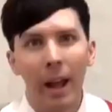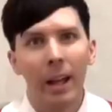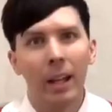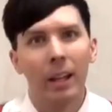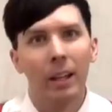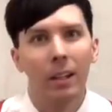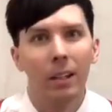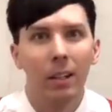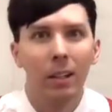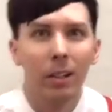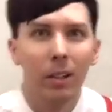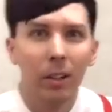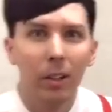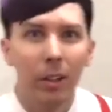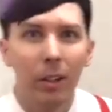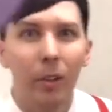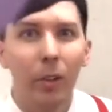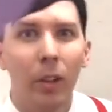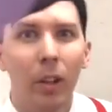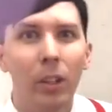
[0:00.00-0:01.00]
Hey,
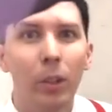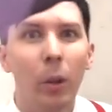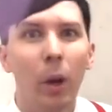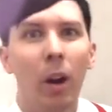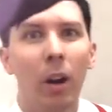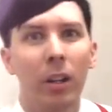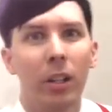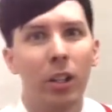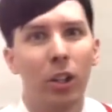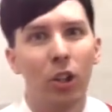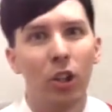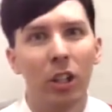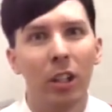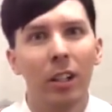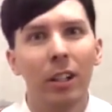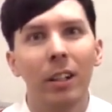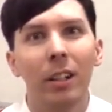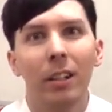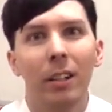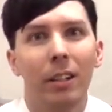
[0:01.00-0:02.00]
are you
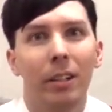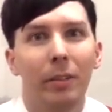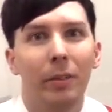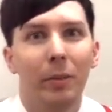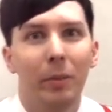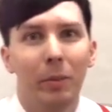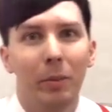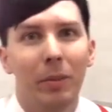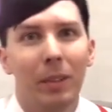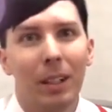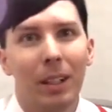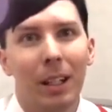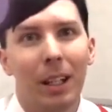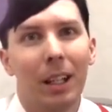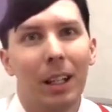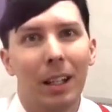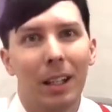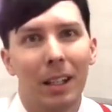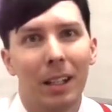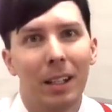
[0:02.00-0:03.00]
oxygen?
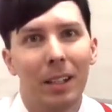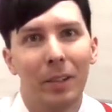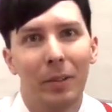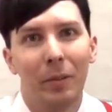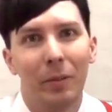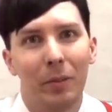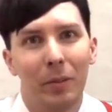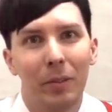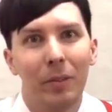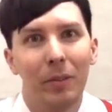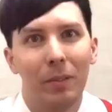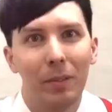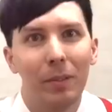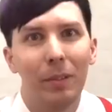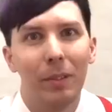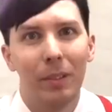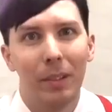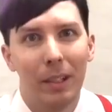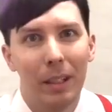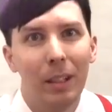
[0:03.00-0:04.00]
Cause
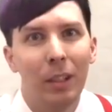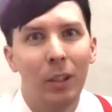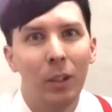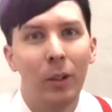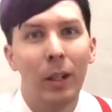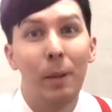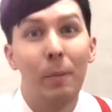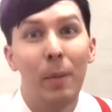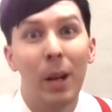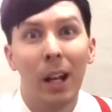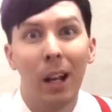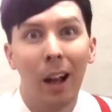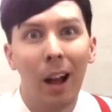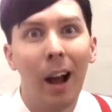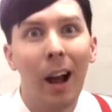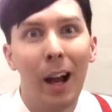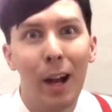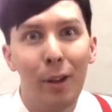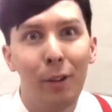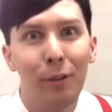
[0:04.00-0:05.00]
you keep me
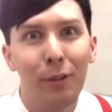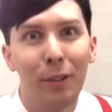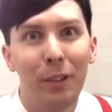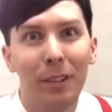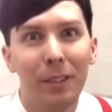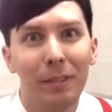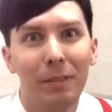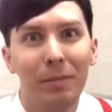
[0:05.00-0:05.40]
alive.